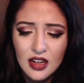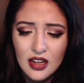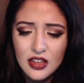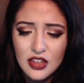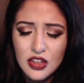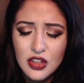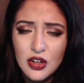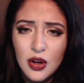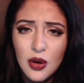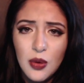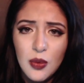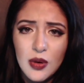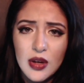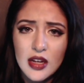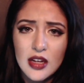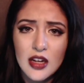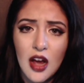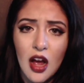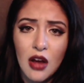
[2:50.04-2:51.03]
You know,
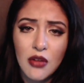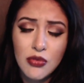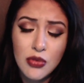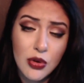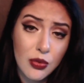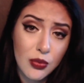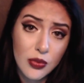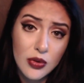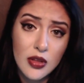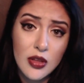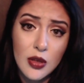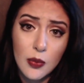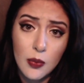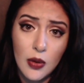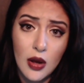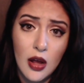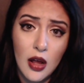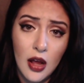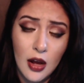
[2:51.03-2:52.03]
it covered really
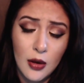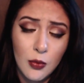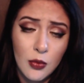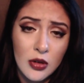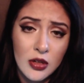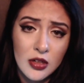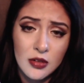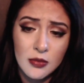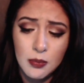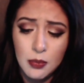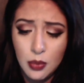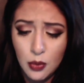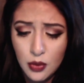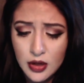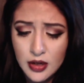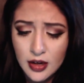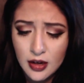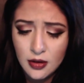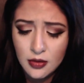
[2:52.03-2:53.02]
well. I want to
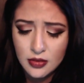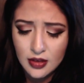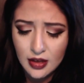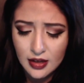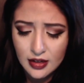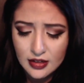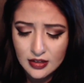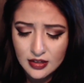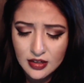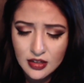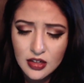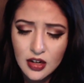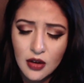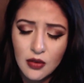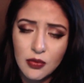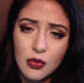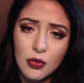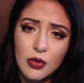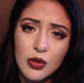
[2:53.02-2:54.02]
point out that it did
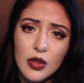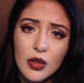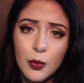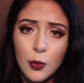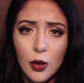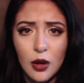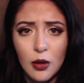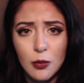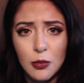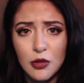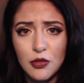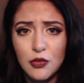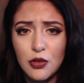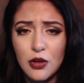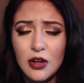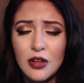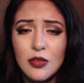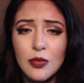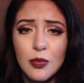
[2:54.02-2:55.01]
cover really well, but for
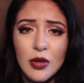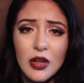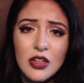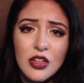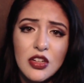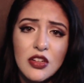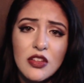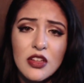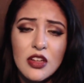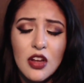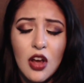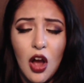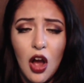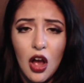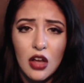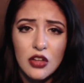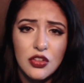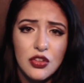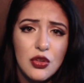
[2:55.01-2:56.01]
as much as it
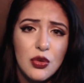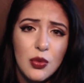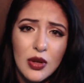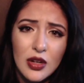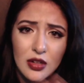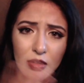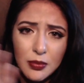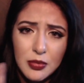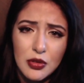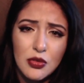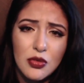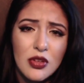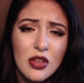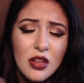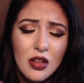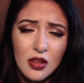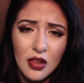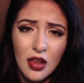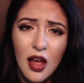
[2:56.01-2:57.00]
cost, you end up
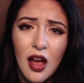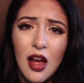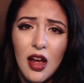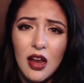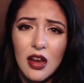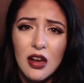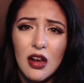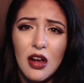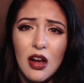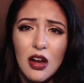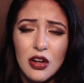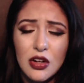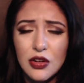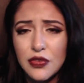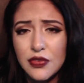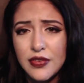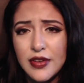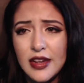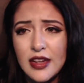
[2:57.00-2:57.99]
using a lot on
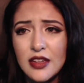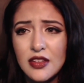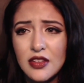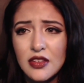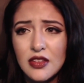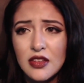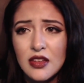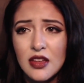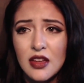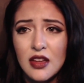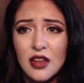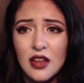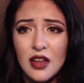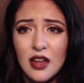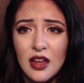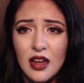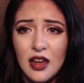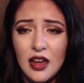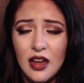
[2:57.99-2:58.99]
your face,
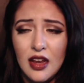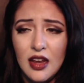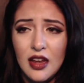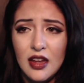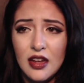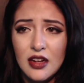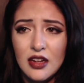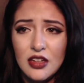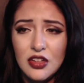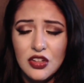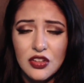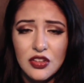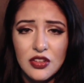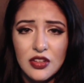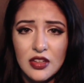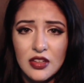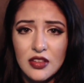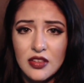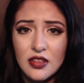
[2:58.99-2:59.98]
and it just
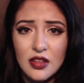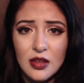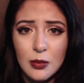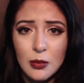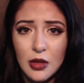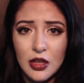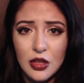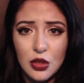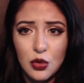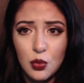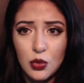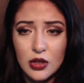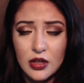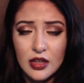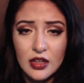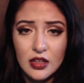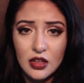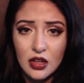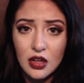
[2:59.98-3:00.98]
didn't seem like you would
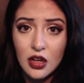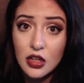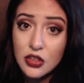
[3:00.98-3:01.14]
get a